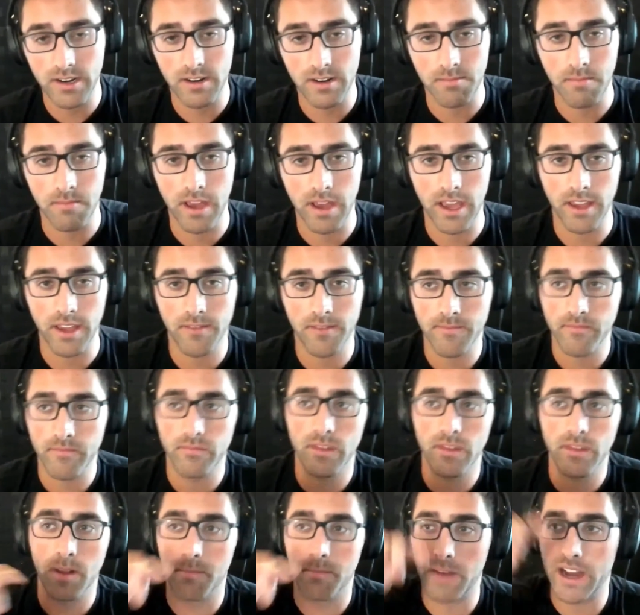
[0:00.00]
in may
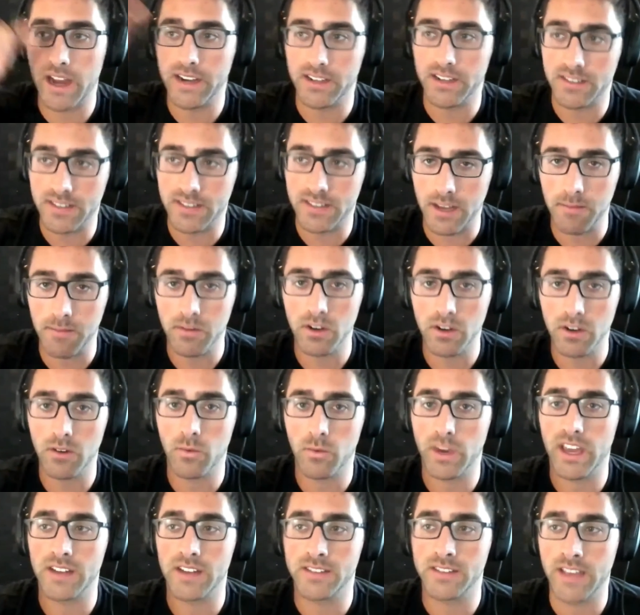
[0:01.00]
by december
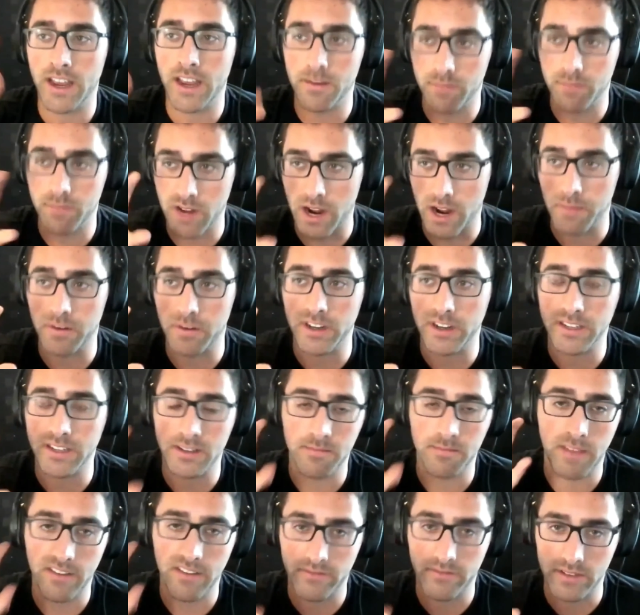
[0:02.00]
we had 10 properties
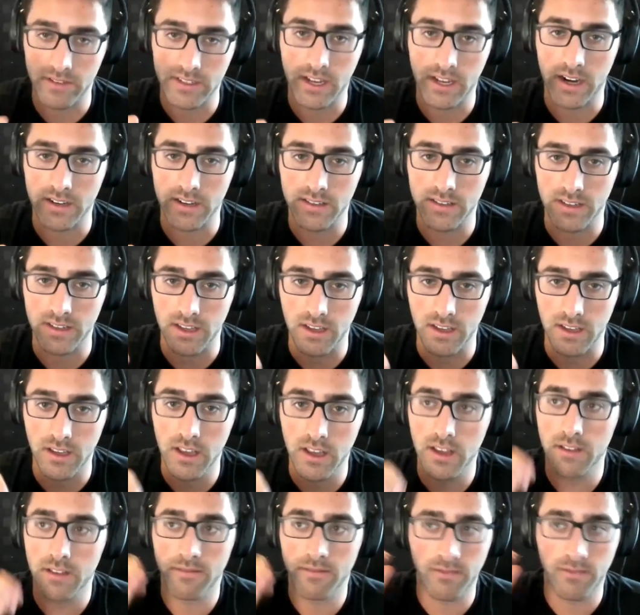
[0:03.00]
in memphis tennessee
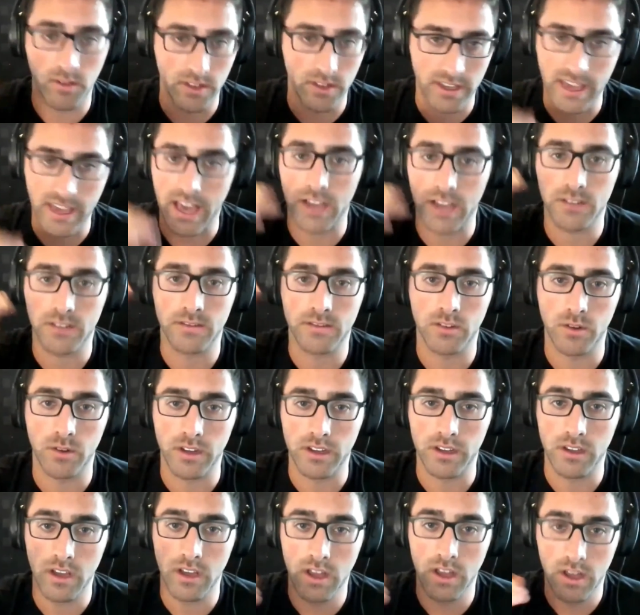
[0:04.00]
fully cash
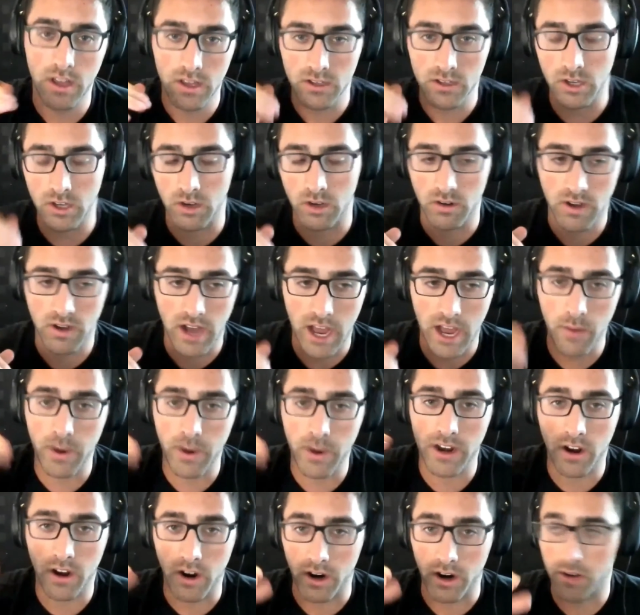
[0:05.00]
flowing so i
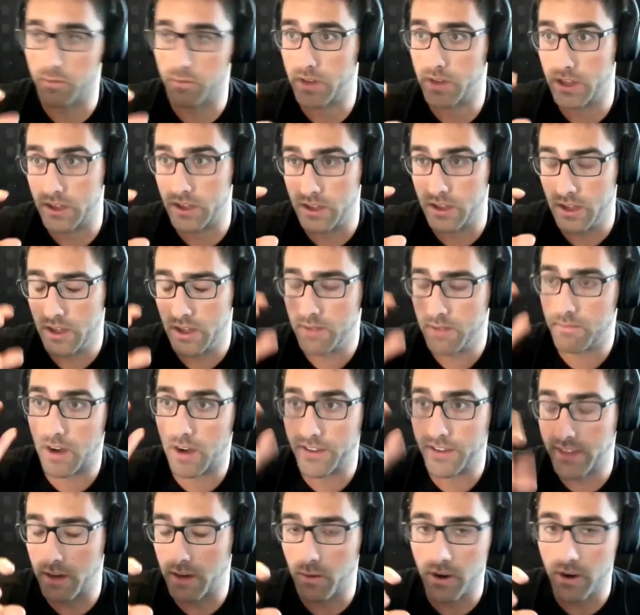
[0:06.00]
went hard we
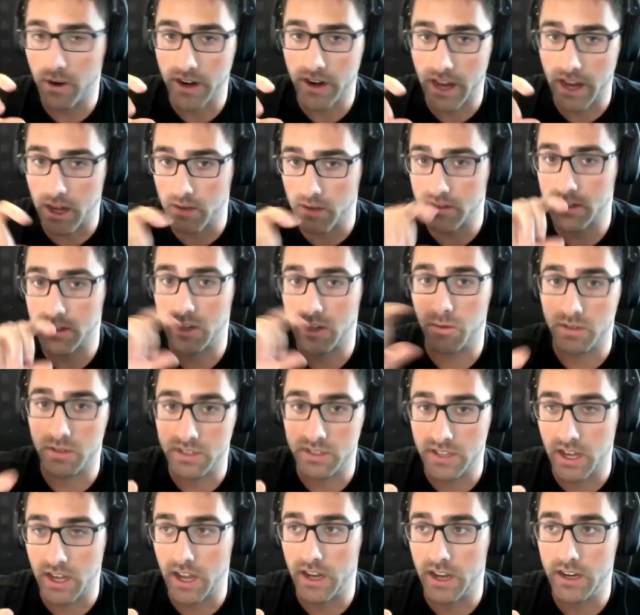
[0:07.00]
bought that one house it was
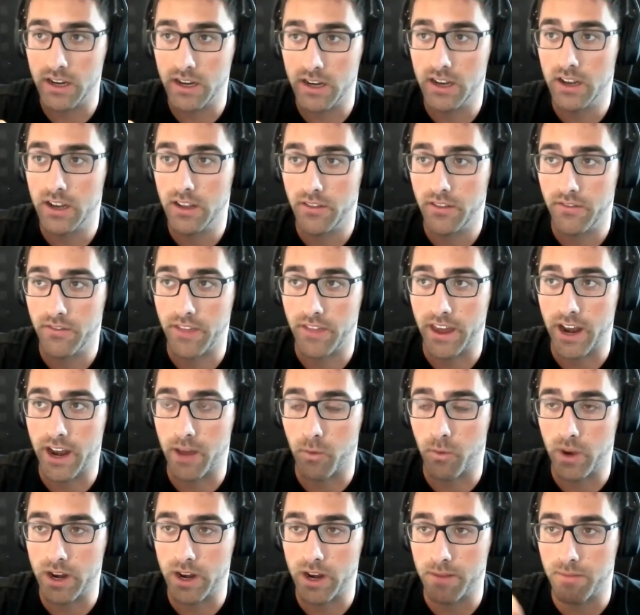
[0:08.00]
done then I
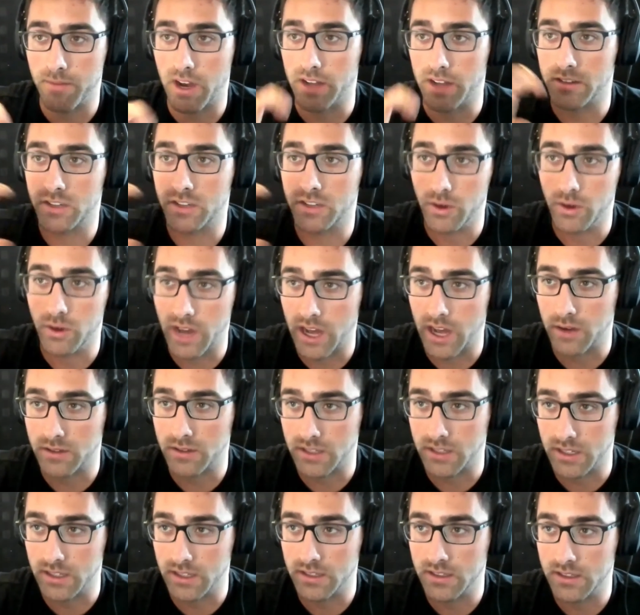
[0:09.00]
went and bought
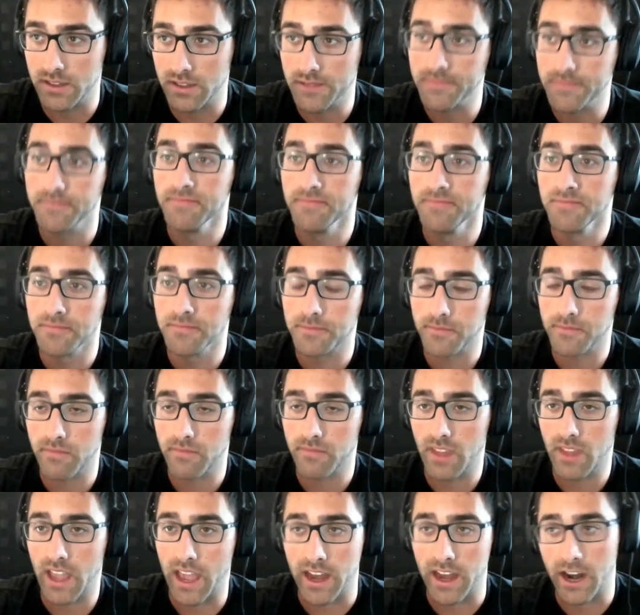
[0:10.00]
houses
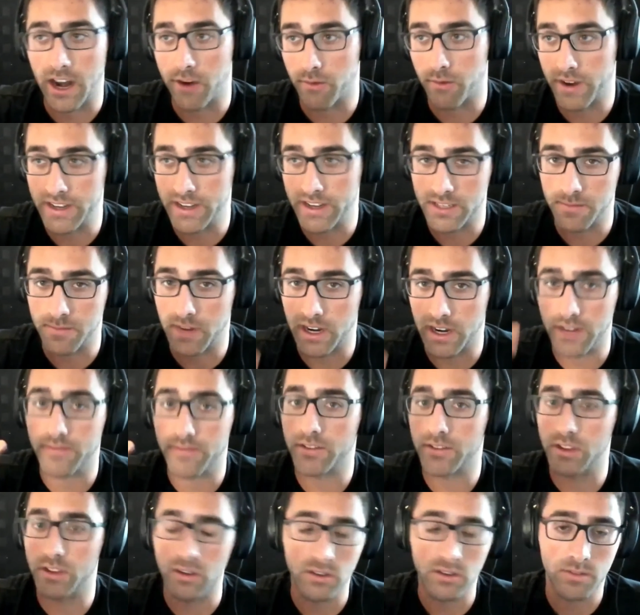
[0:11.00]
and I raised money
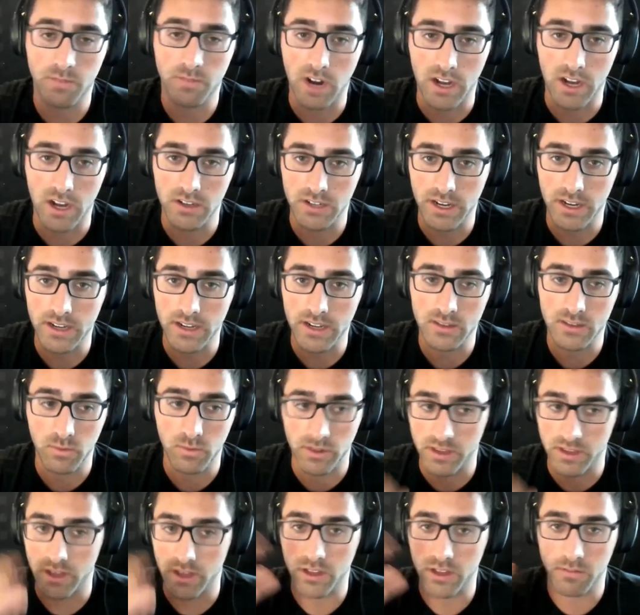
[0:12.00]
for those projects
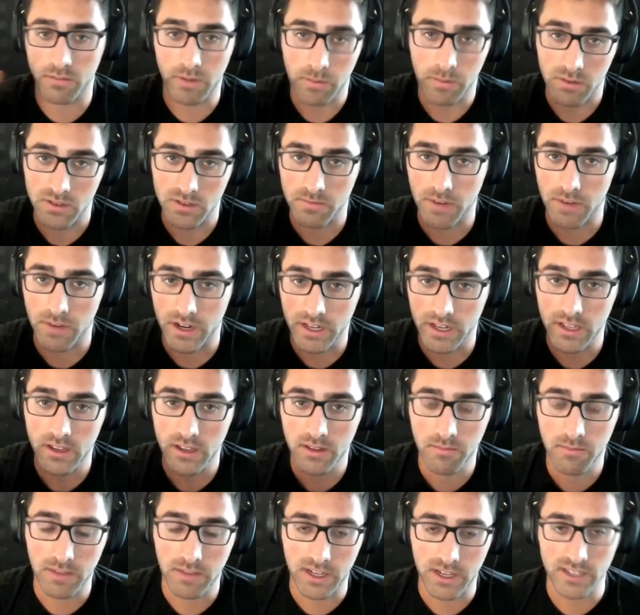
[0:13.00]
with other people's money
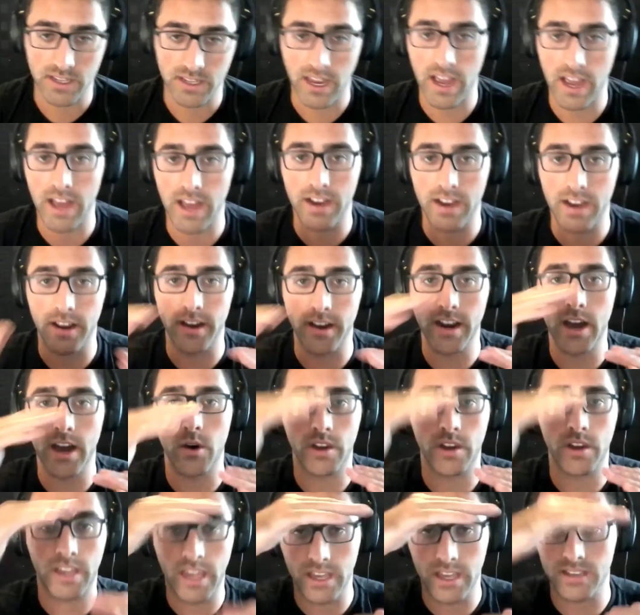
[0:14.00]
because I had a, now
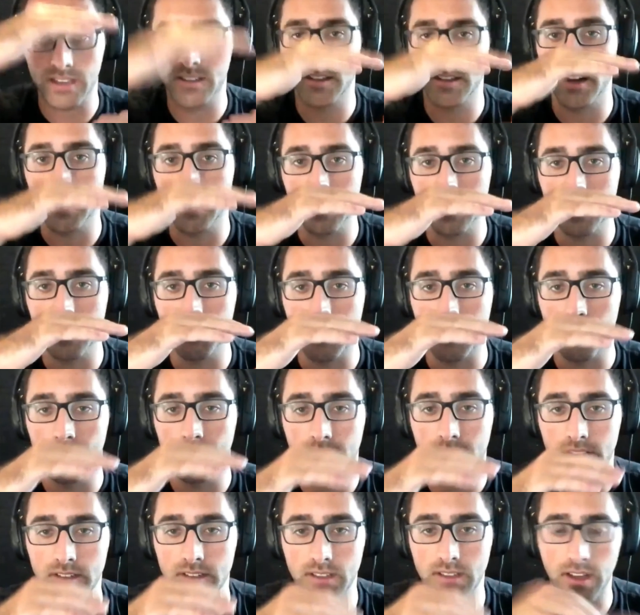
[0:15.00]
a case study in
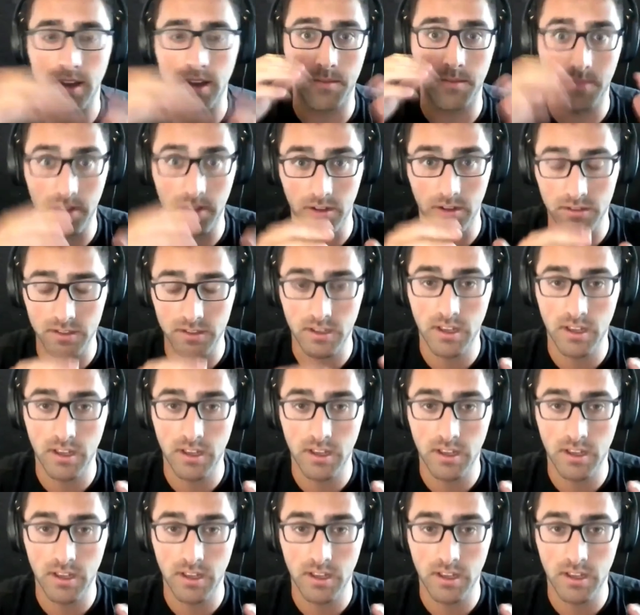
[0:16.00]
Memphis that I built,